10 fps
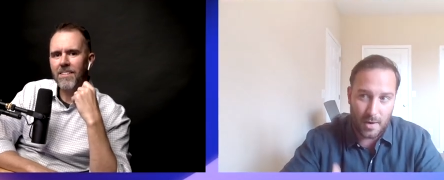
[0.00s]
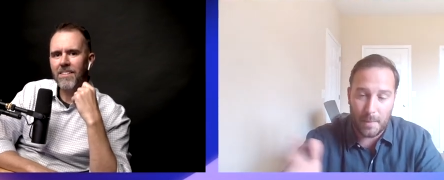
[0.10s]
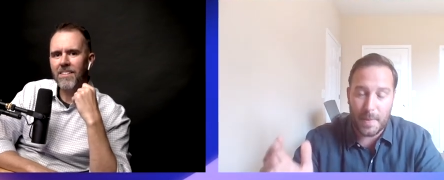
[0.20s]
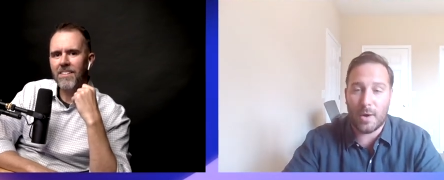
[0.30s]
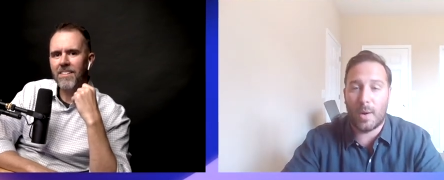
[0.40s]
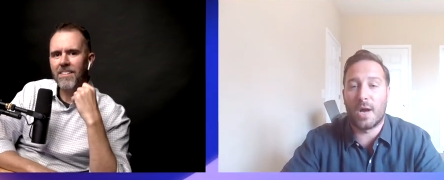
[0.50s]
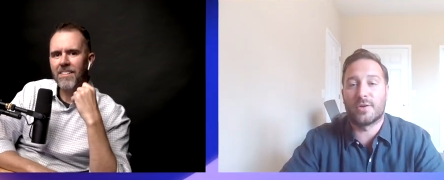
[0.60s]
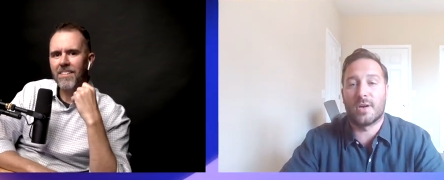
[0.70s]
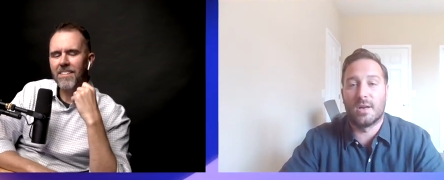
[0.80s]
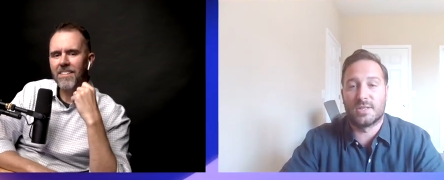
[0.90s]
Speaker 1: know what, I'll pay you
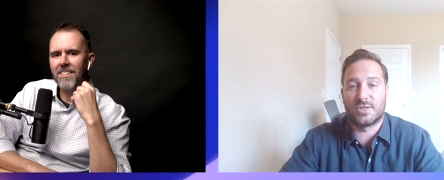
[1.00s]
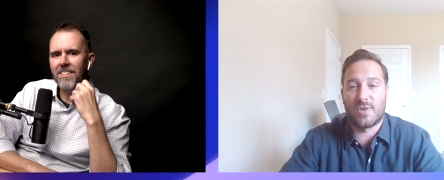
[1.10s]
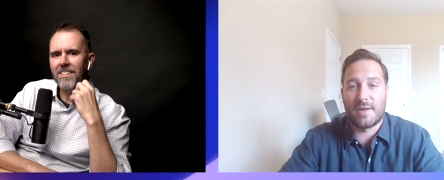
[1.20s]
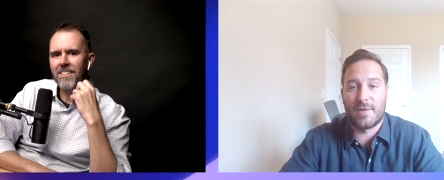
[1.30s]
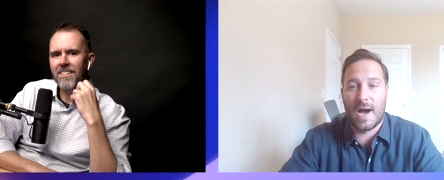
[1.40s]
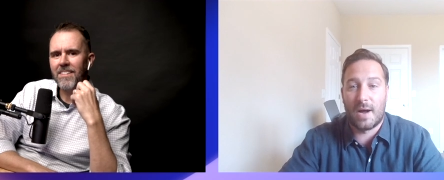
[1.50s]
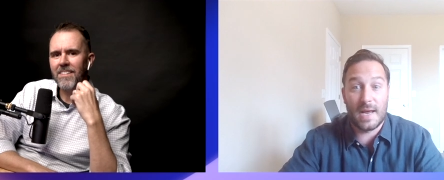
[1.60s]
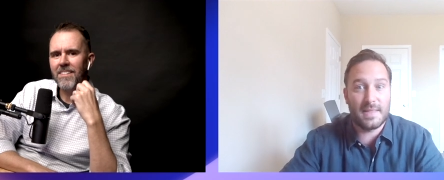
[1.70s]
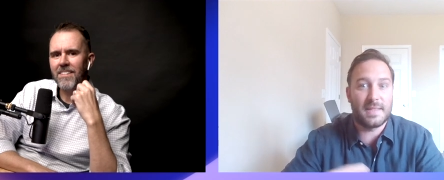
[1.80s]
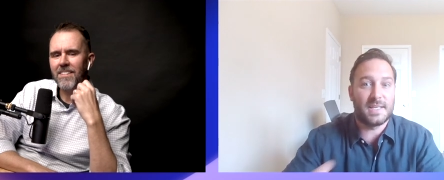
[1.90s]
hundred dollars to drive
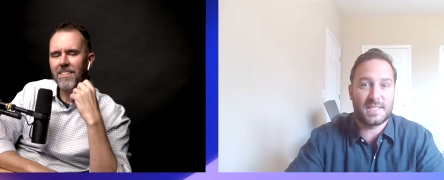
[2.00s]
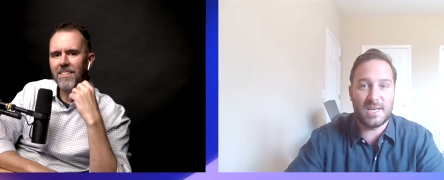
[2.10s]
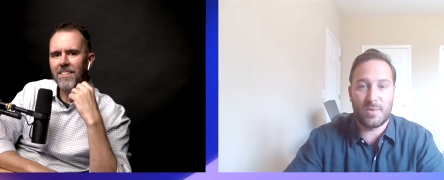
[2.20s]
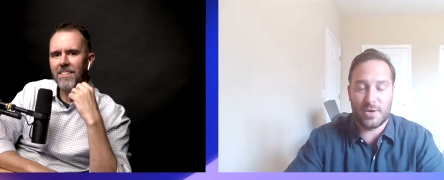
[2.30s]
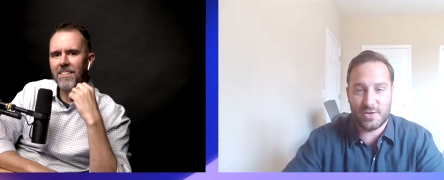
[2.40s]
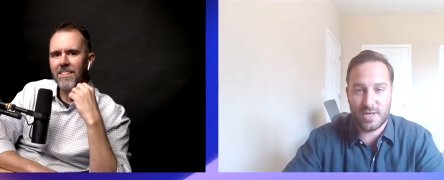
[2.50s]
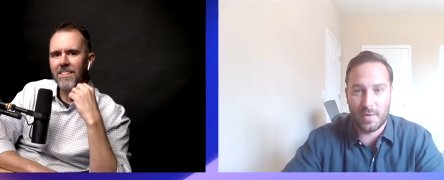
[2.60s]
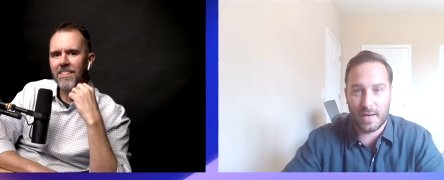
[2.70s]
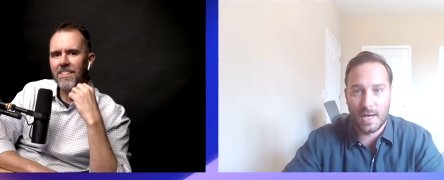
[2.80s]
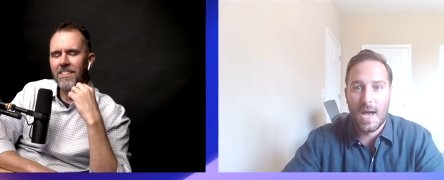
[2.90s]
around, and then they see what you're
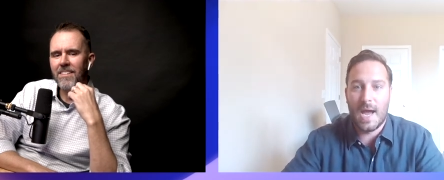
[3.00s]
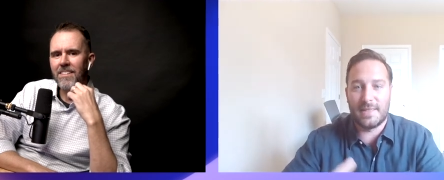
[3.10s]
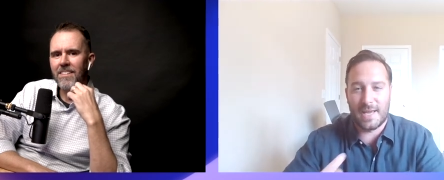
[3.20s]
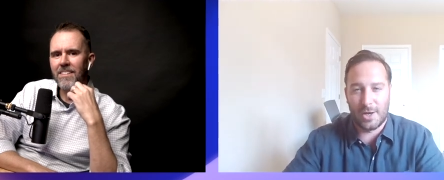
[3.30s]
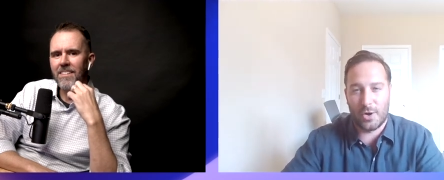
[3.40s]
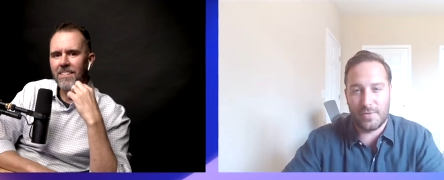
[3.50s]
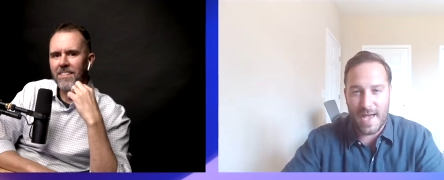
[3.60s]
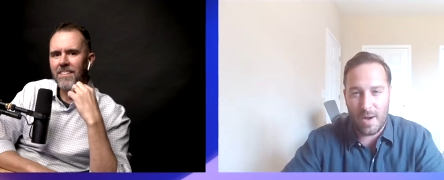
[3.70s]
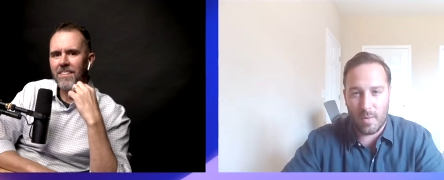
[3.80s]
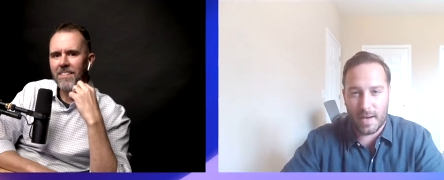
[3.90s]
doing and they
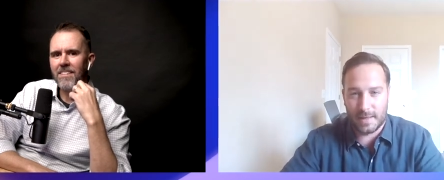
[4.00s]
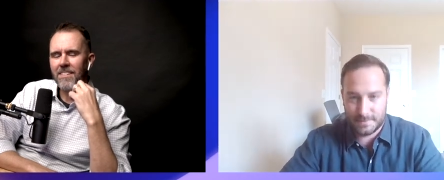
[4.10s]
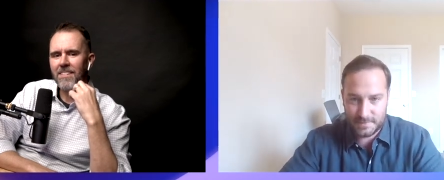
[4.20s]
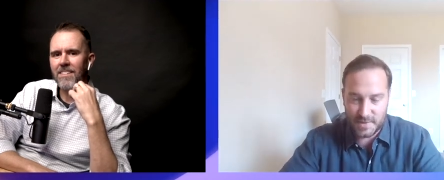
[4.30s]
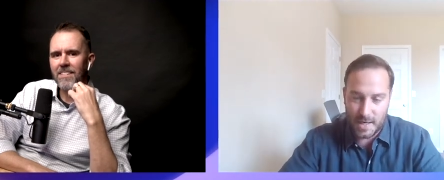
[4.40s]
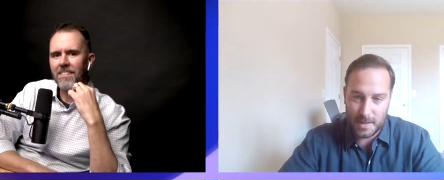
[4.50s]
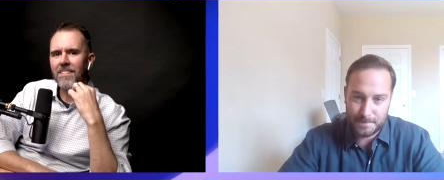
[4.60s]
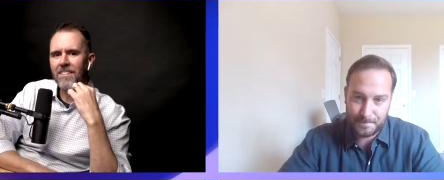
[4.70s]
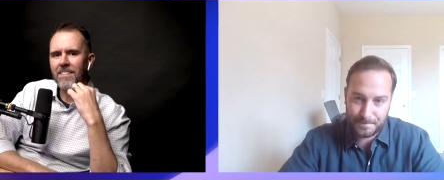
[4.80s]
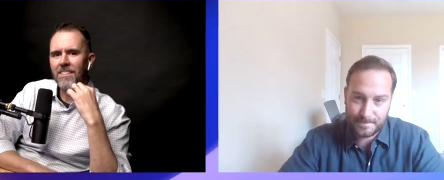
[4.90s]
learn that way, you
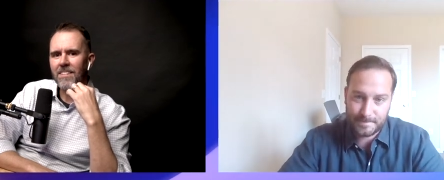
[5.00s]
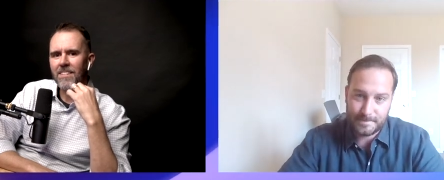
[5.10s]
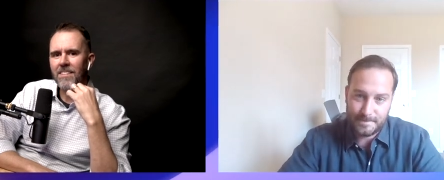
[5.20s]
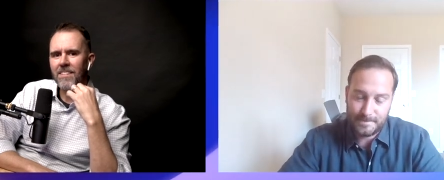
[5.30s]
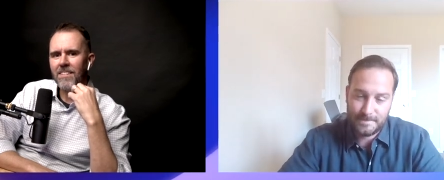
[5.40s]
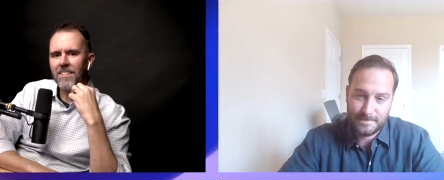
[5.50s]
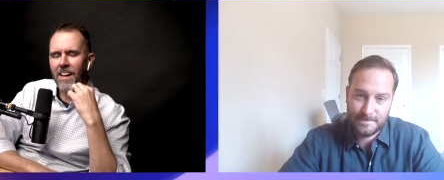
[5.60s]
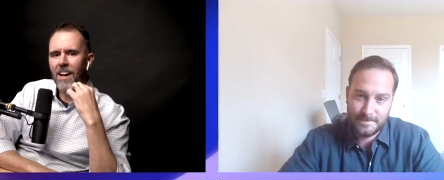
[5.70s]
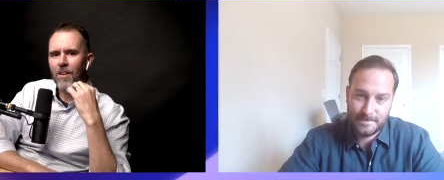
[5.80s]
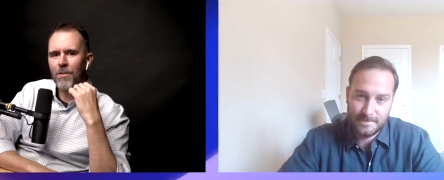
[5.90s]
know?
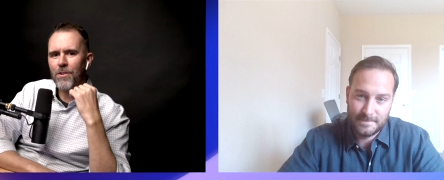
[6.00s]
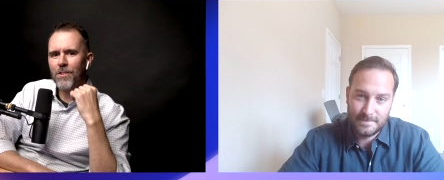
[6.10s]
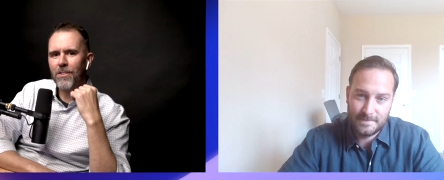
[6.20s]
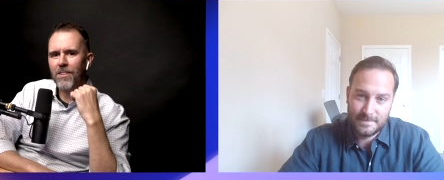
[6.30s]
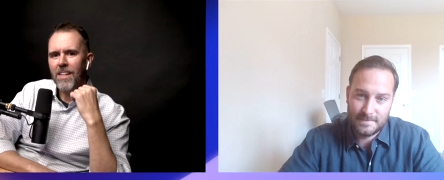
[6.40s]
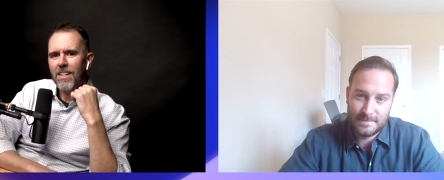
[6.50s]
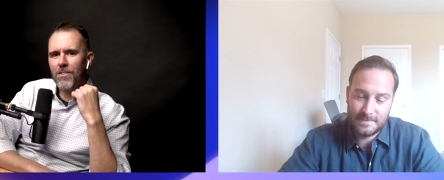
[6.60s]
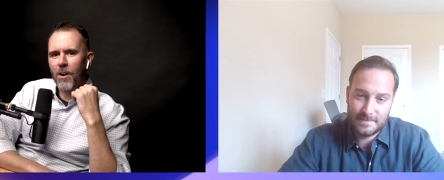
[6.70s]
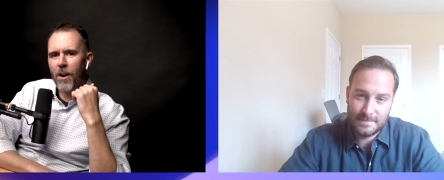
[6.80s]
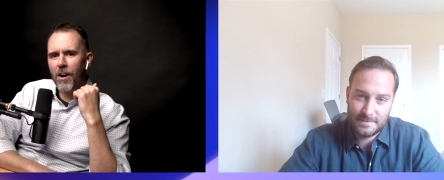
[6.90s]
Speaker 2: Yeah, for sure.
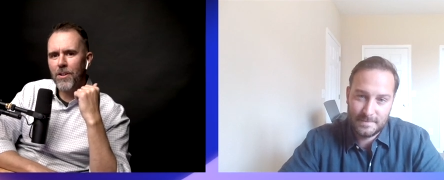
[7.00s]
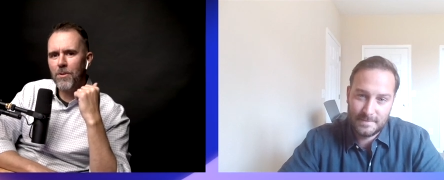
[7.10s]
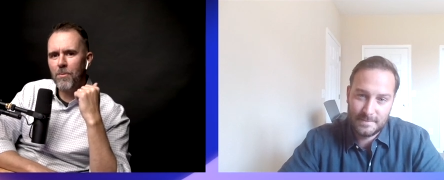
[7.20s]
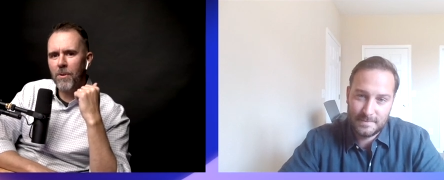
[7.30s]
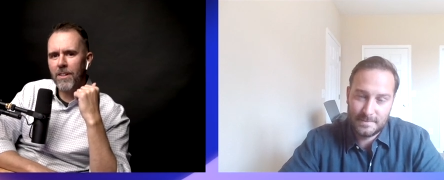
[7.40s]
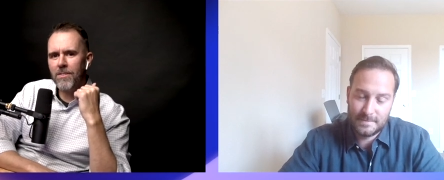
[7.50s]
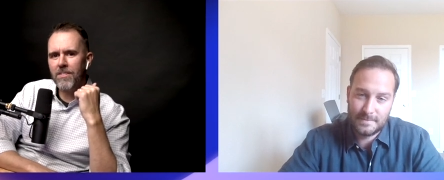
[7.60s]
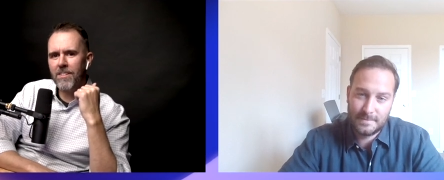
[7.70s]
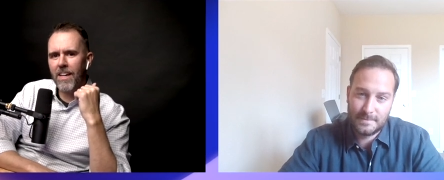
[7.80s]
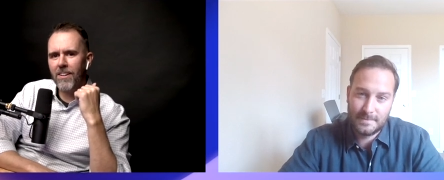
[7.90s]
So are you willing
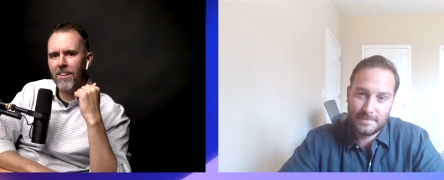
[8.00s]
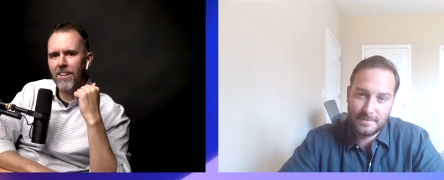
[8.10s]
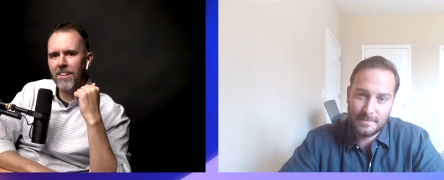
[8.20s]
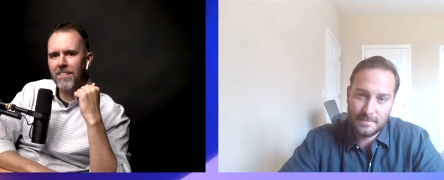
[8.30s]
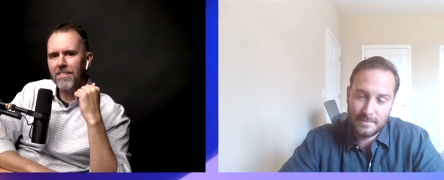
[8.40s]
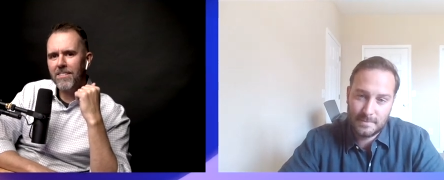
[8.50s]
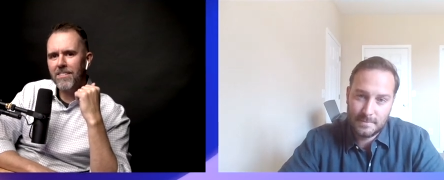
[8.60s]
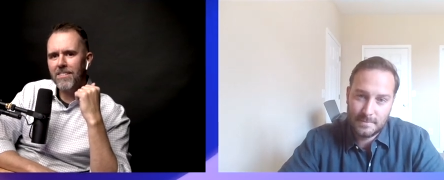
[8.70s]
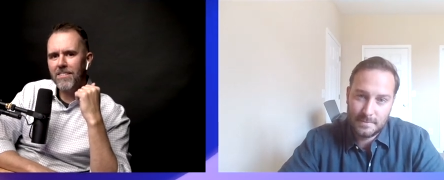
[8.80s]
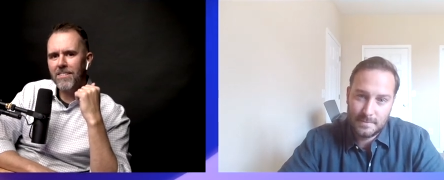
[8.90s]
to take on
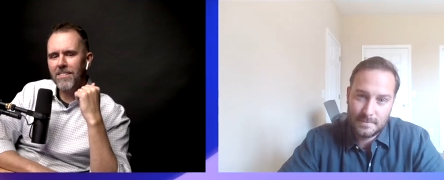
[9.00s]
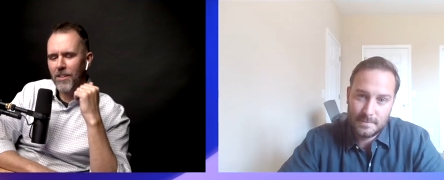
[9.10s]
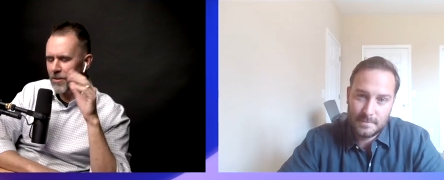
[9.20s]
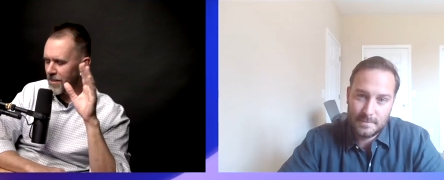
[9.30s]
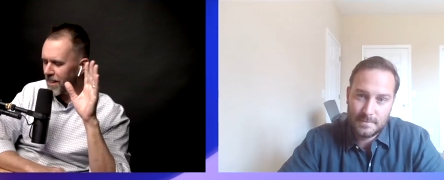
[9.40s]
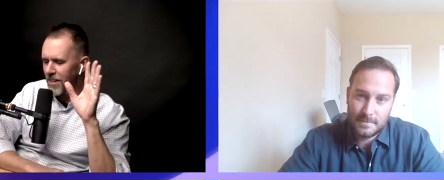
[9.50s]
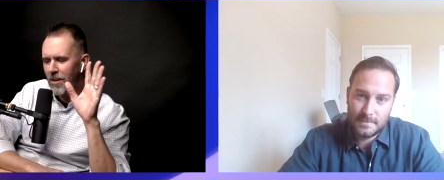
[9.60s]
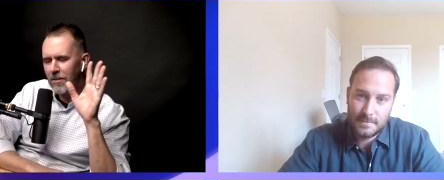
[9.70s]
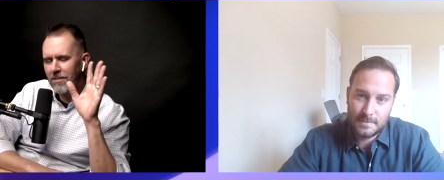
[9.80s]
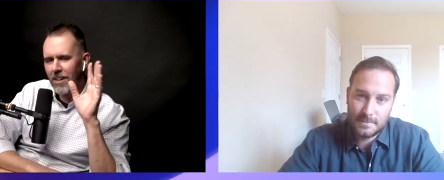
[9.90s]
and you could say
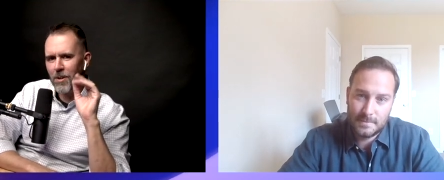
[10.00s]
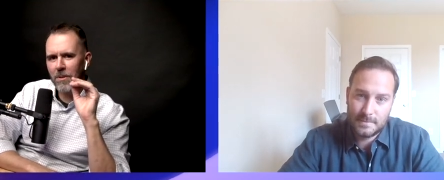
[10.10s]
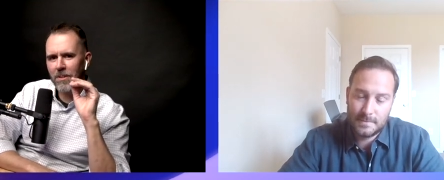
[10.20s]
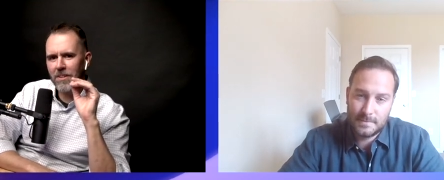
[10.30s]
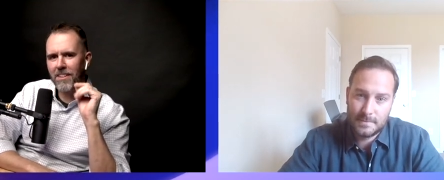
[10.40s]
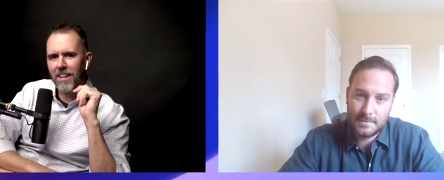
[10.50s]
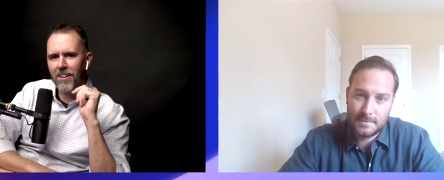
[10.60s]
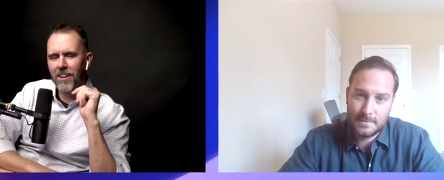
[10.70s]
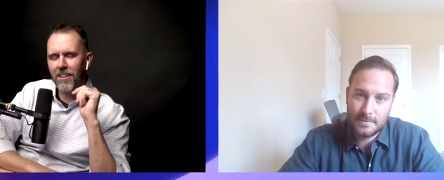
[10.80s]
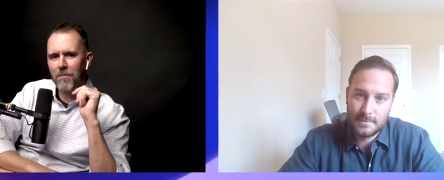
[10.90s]
no. Are you willing to
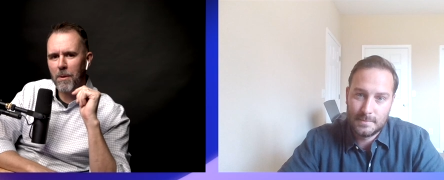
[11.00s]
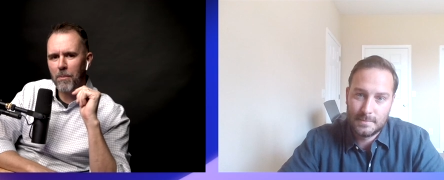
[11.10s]
take on like